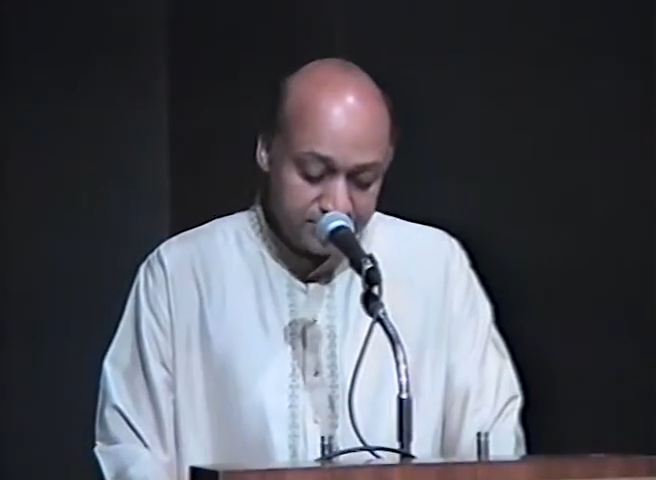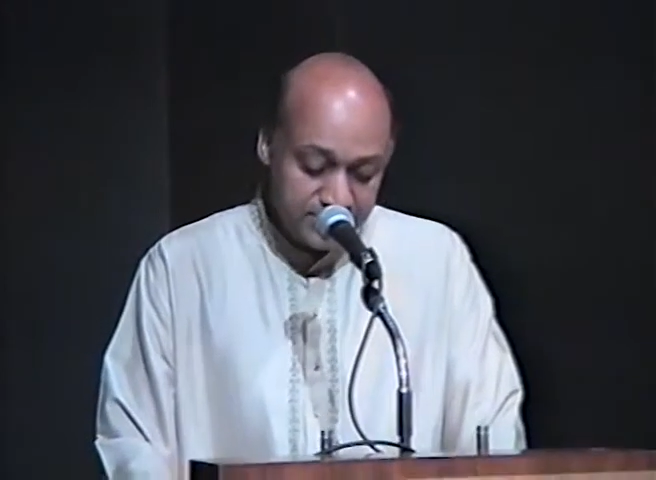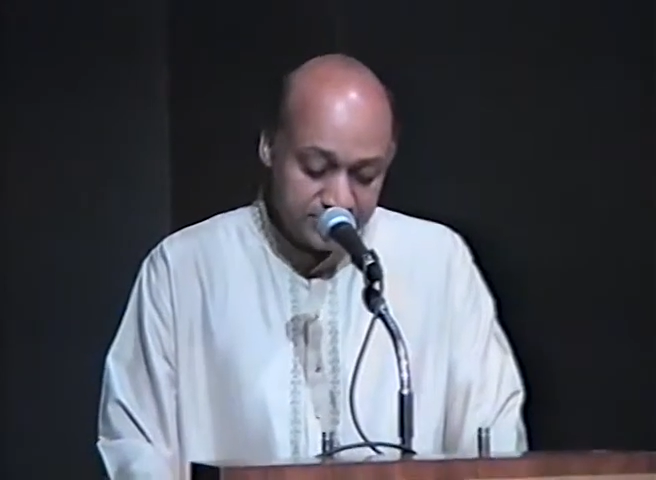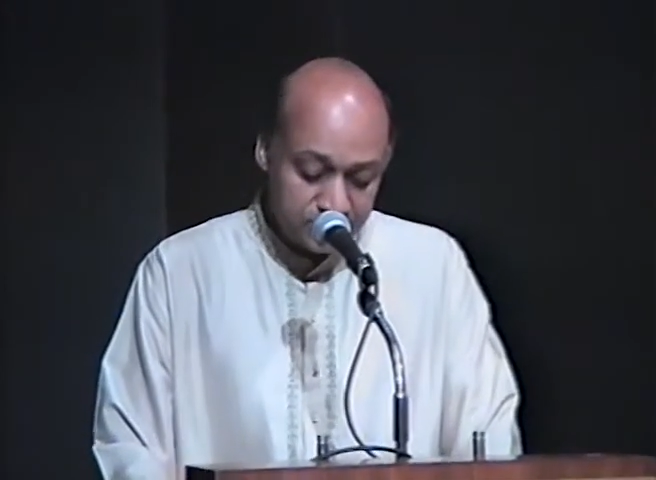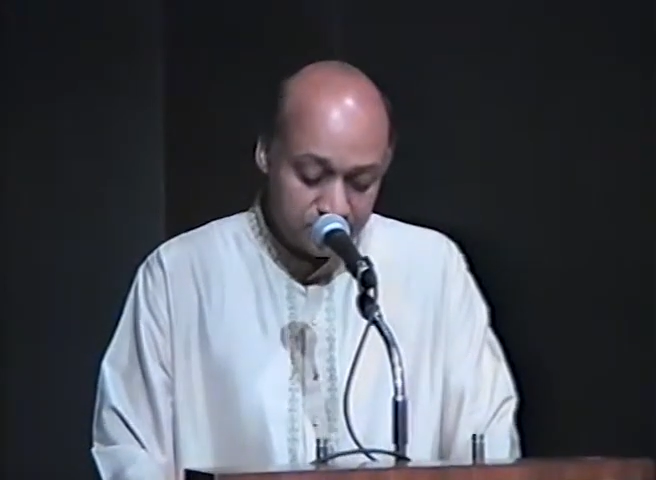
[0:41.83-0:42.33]

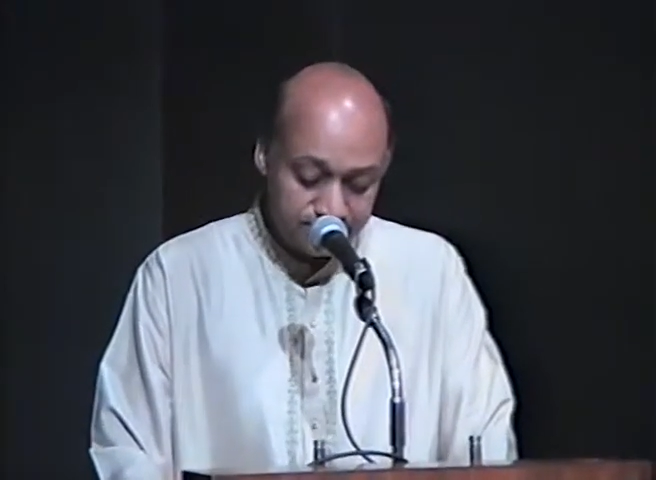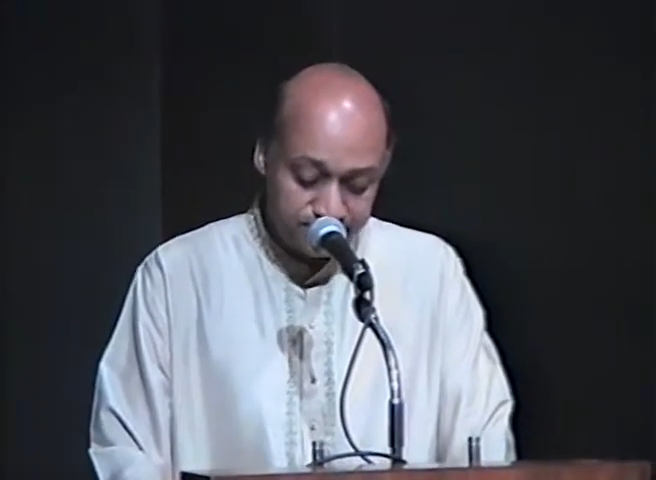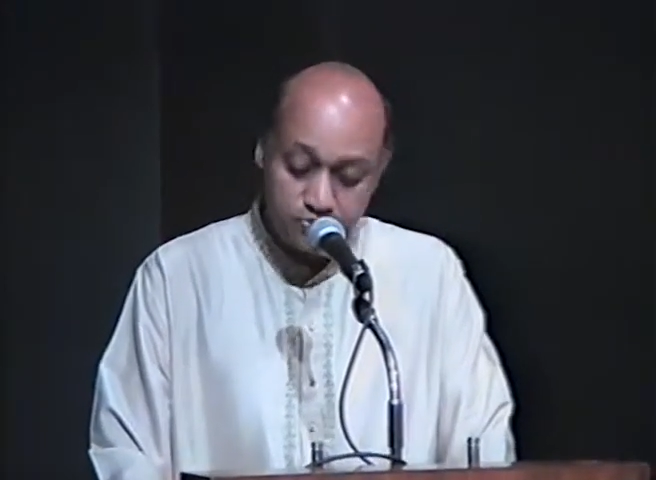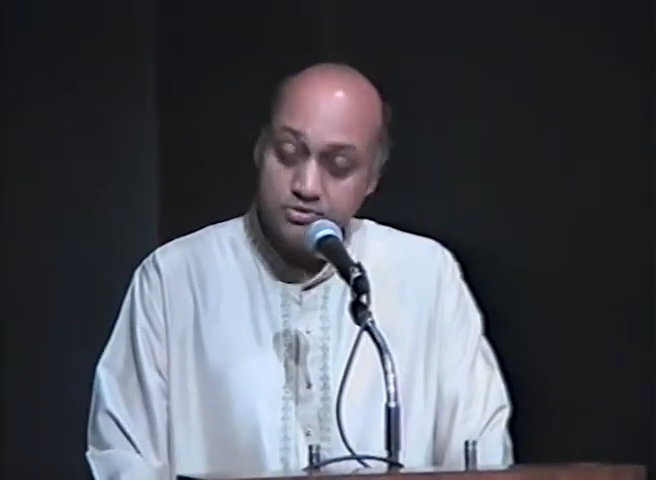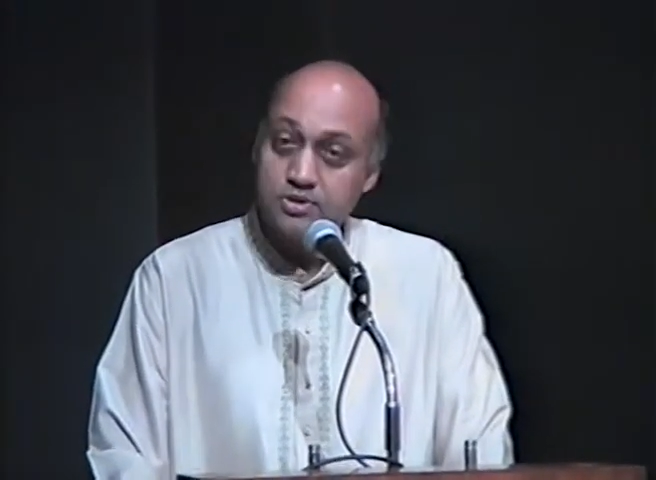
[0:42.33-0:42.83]
peace on
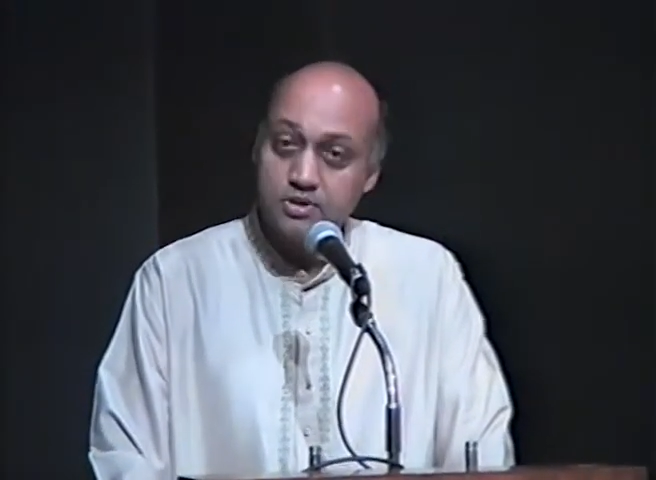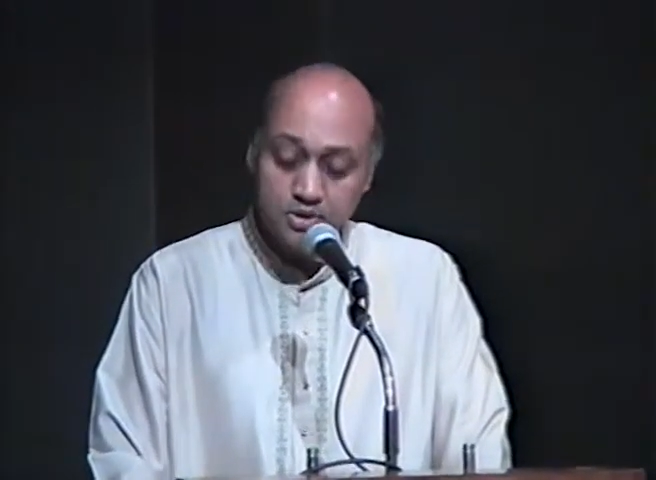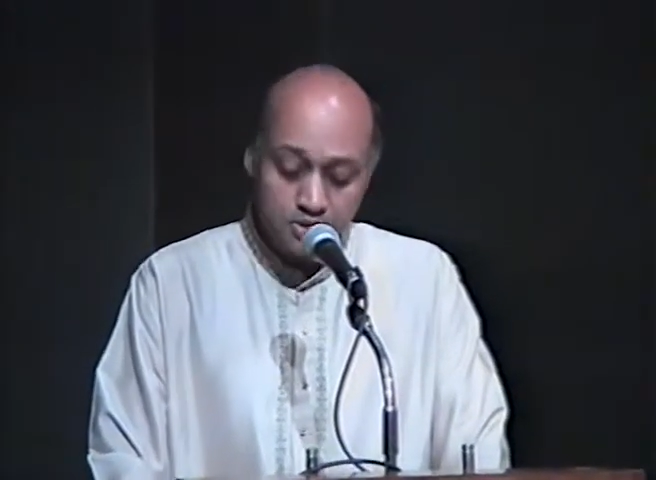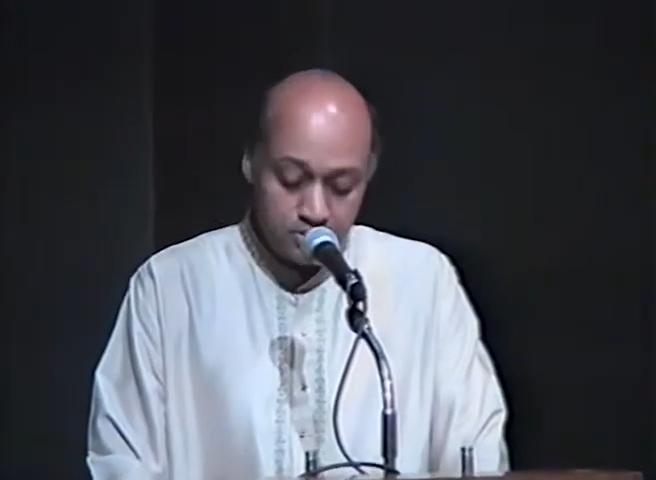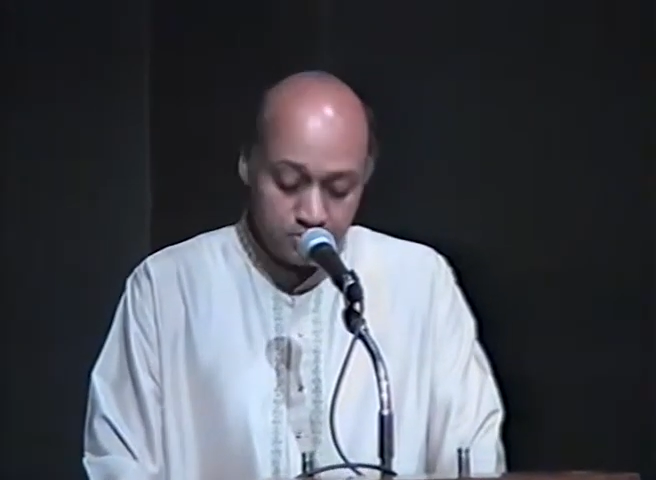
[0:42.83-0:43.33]
foot
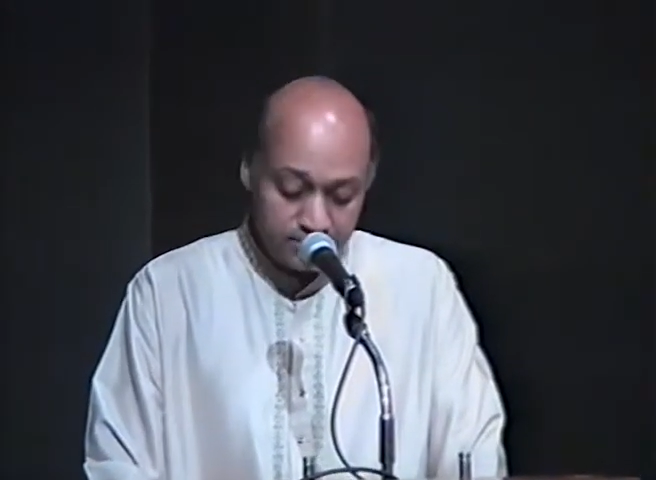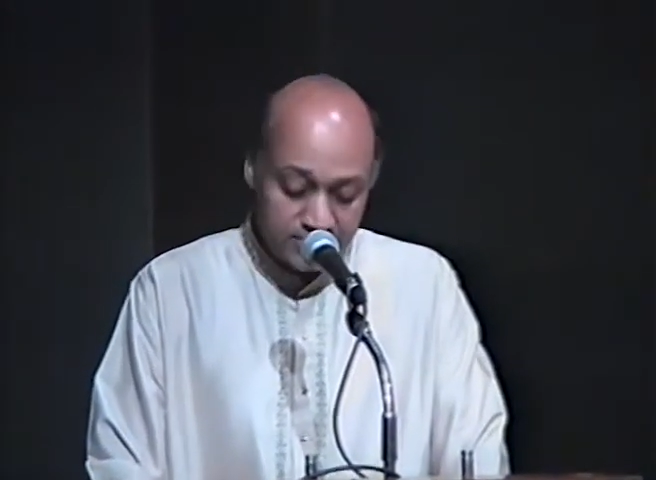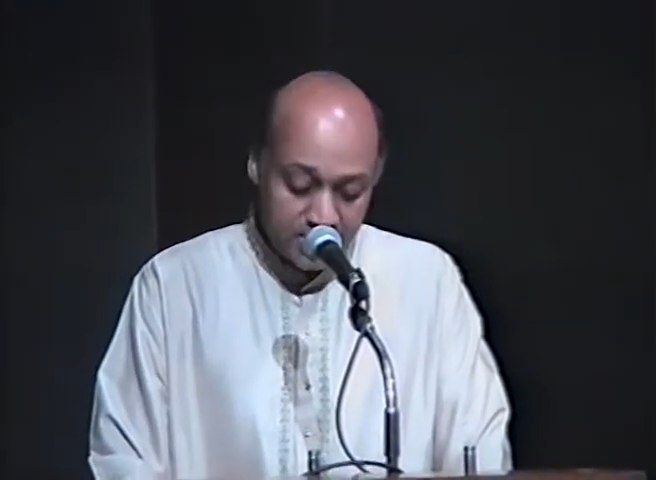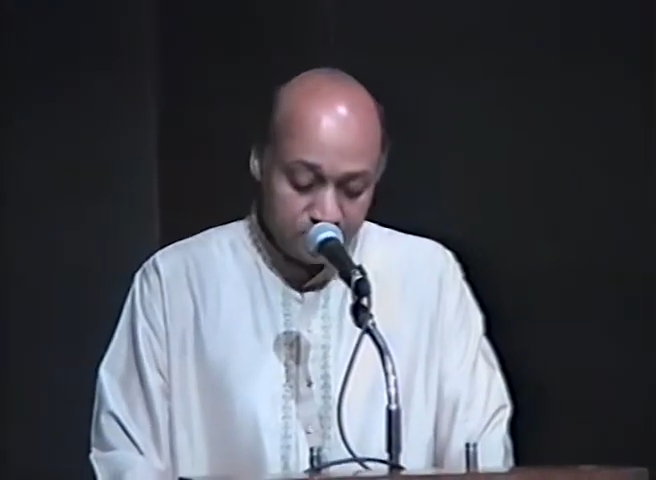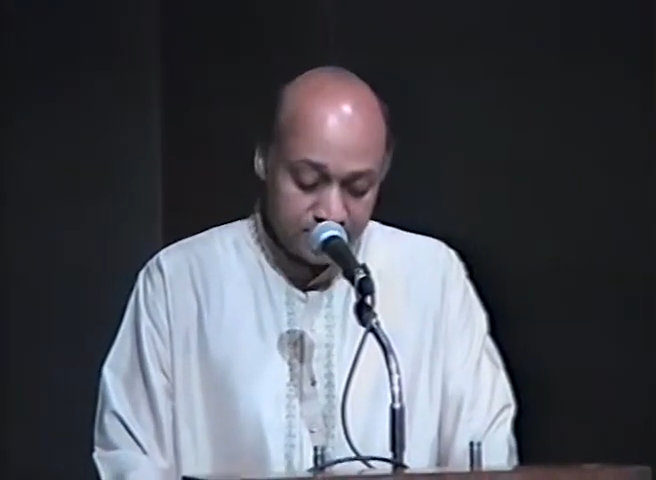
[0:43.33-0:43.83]

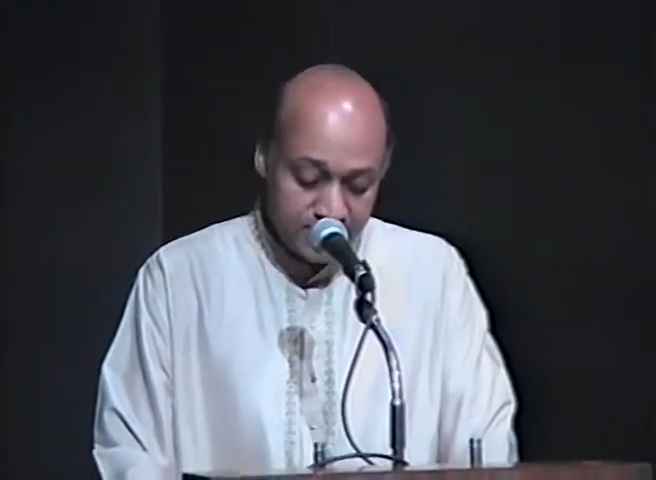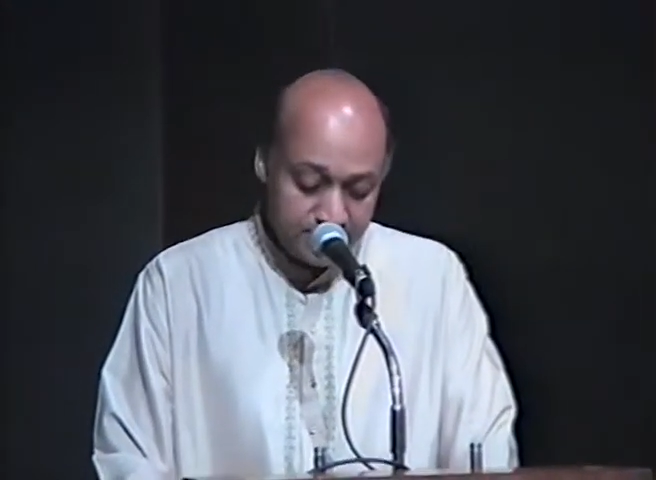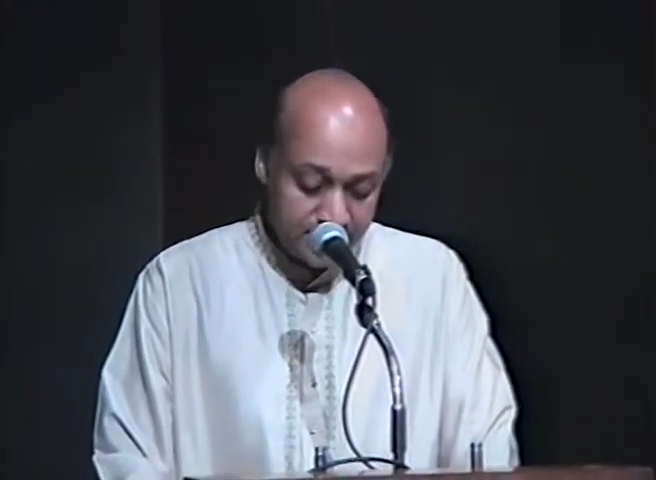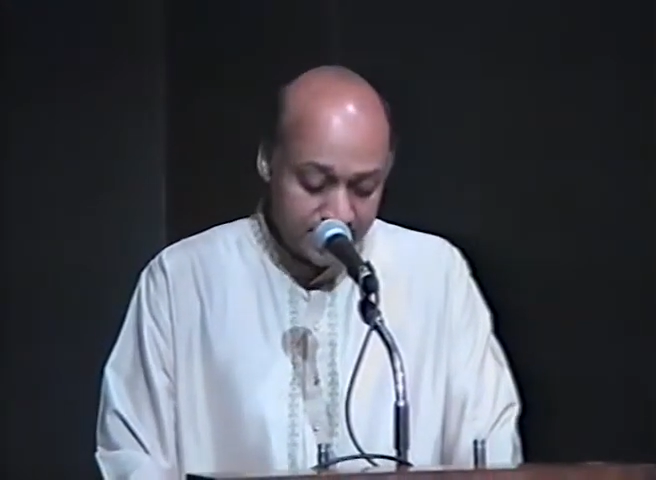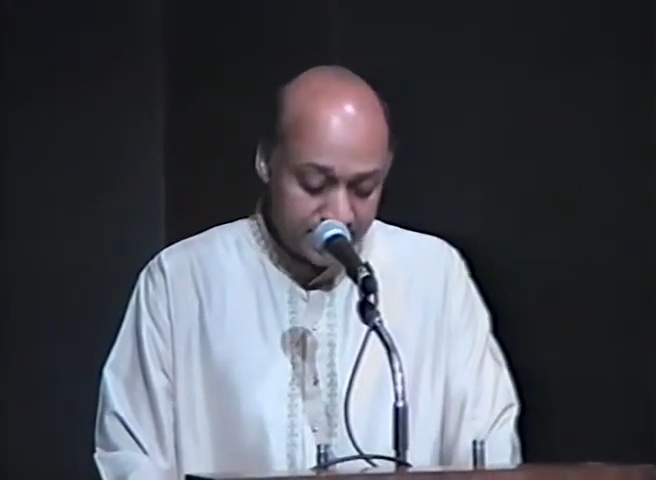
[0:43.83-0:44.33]
without any
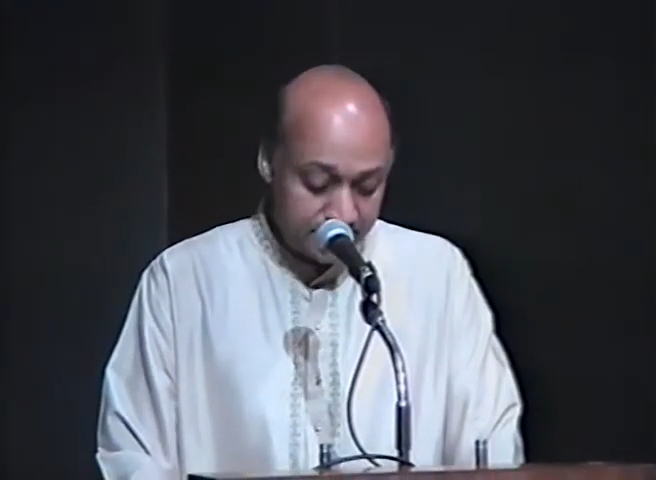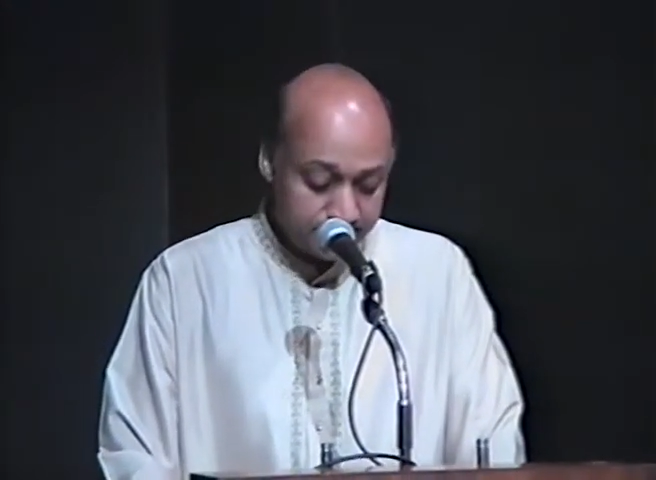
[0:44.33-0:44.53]
money